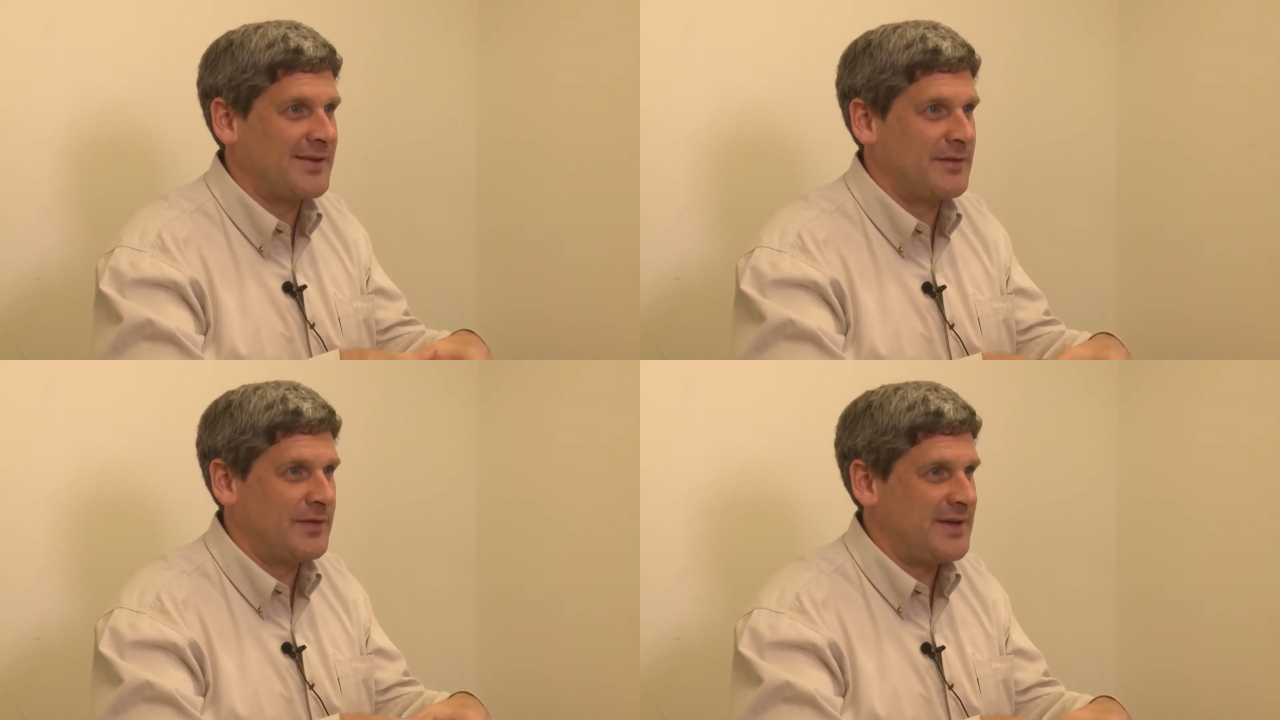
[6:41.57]

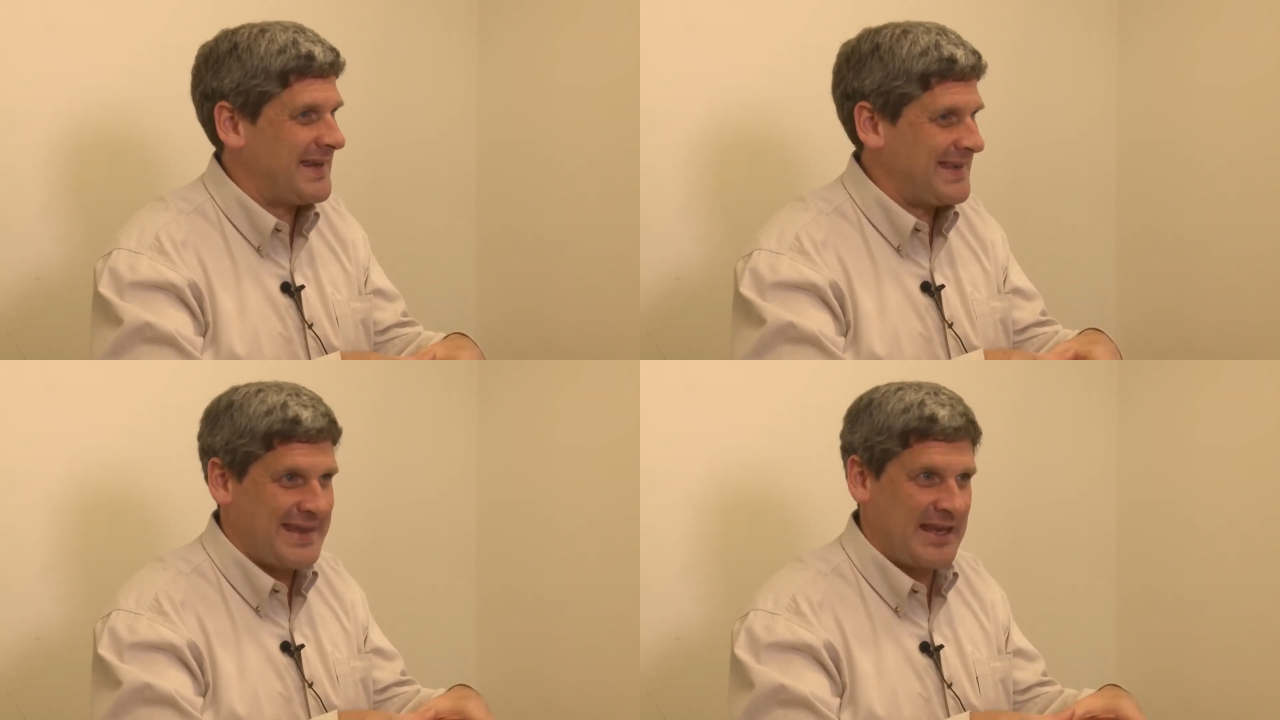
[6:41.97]
activity.
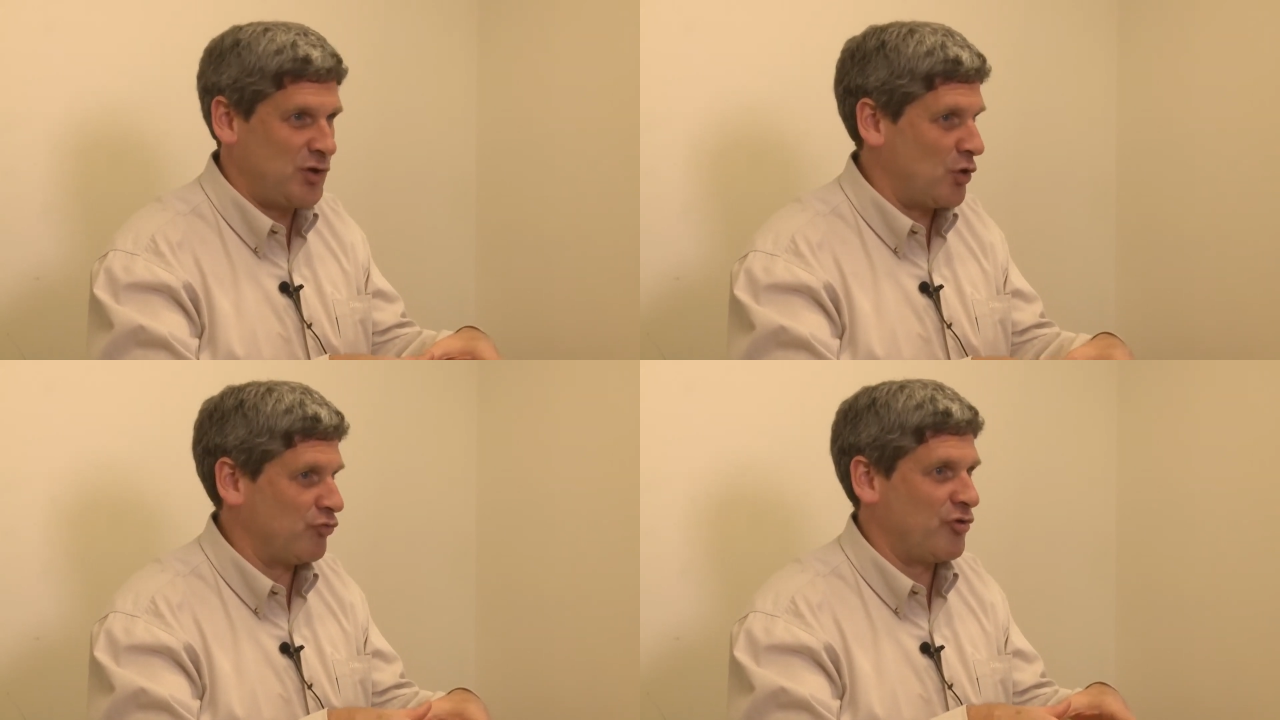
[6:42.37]

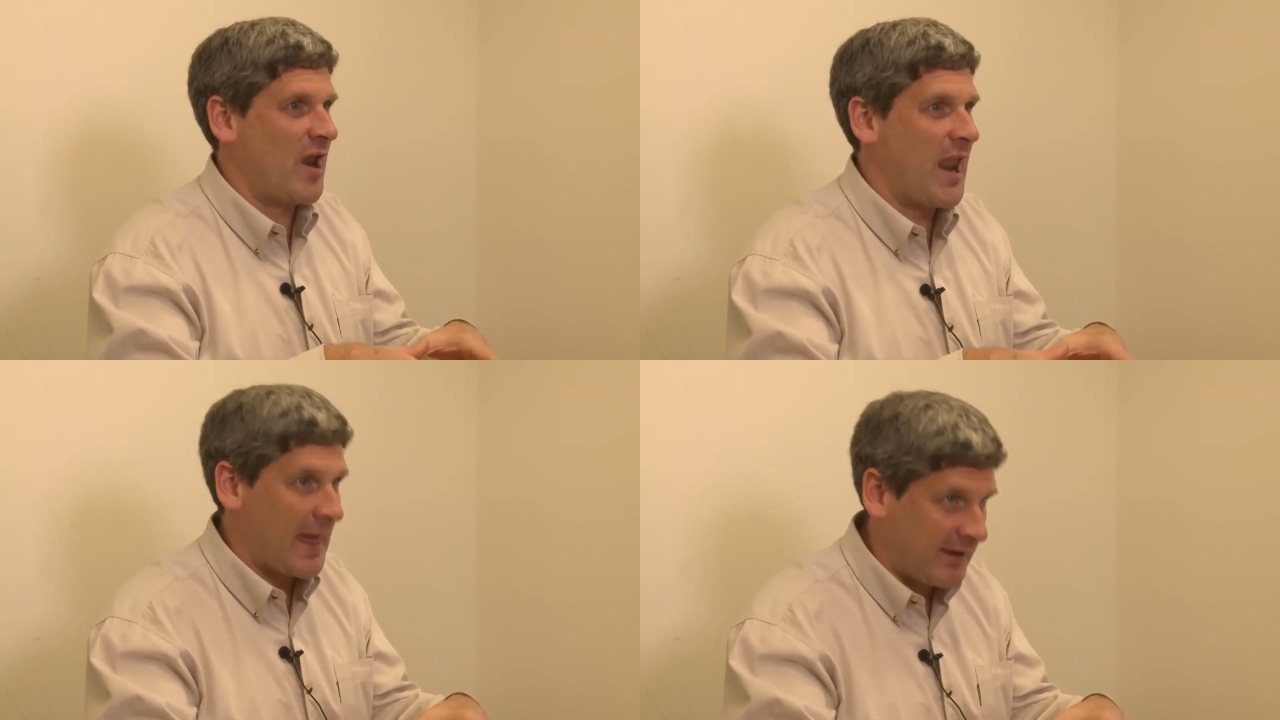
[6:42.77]
They don't
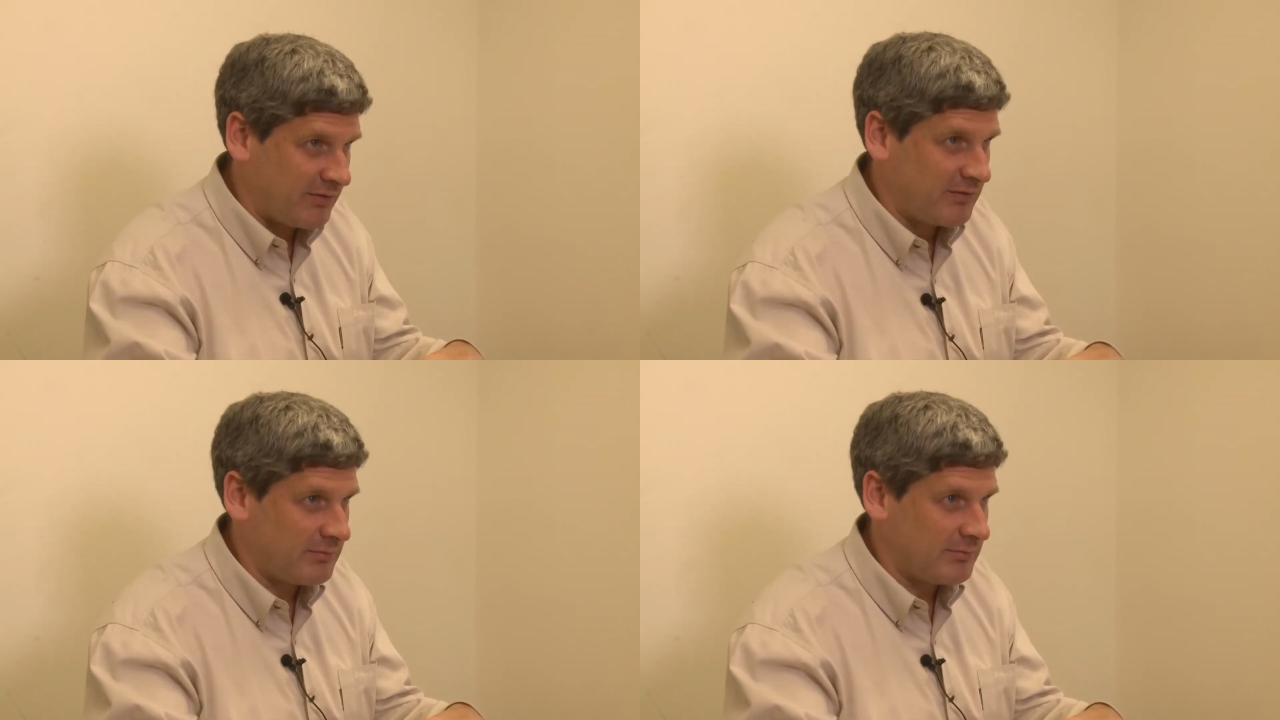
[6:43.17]
like it.